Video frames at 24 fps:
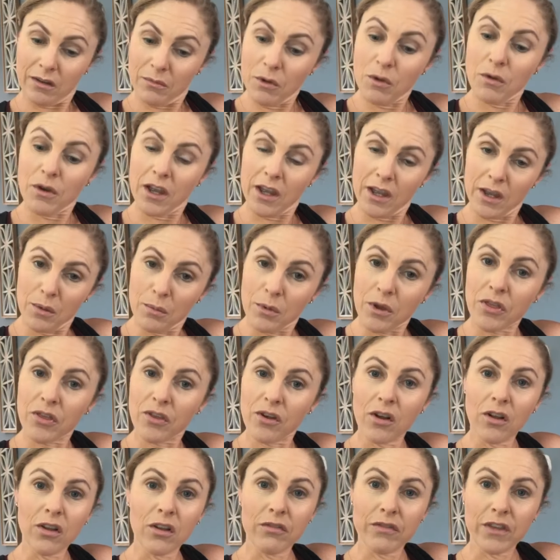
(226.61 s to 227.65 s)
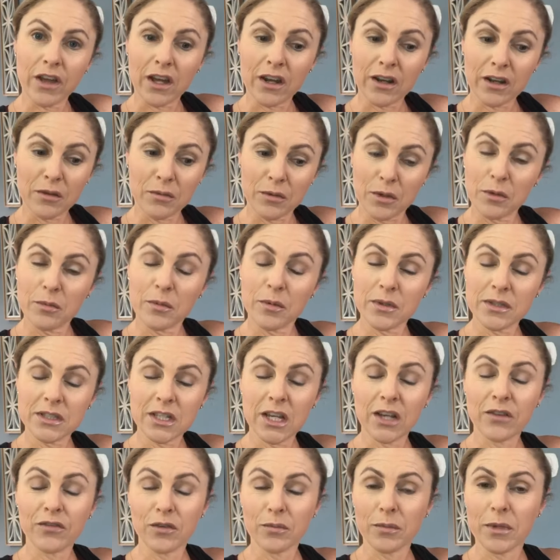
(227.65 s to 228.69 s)
I'm okay with all of that. I mean, it was
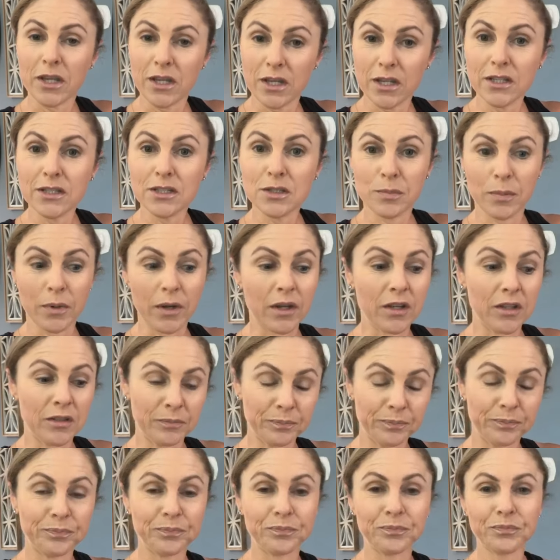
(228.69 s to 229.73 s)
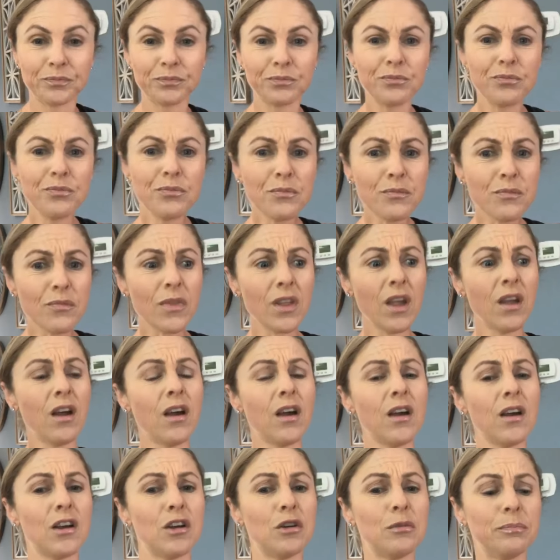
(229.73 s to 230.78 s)
sad for my kids, but
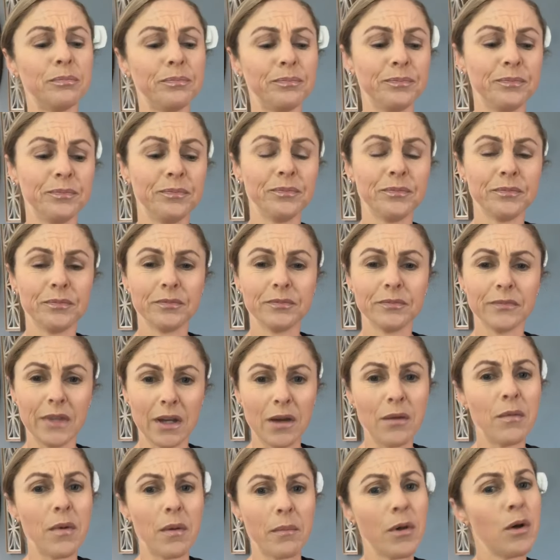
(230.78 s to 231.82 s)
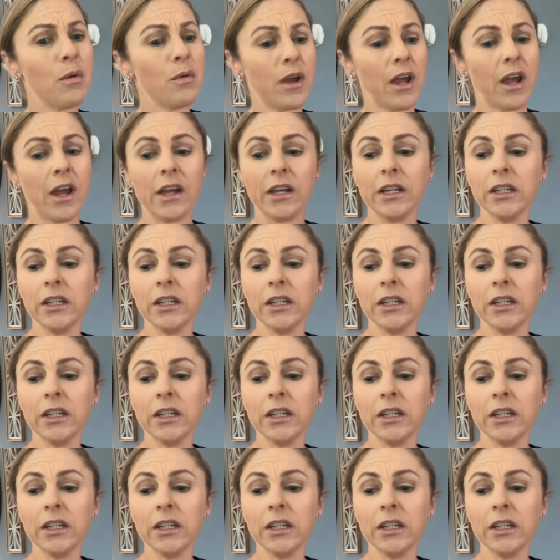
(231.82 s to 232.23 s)
I'm okay.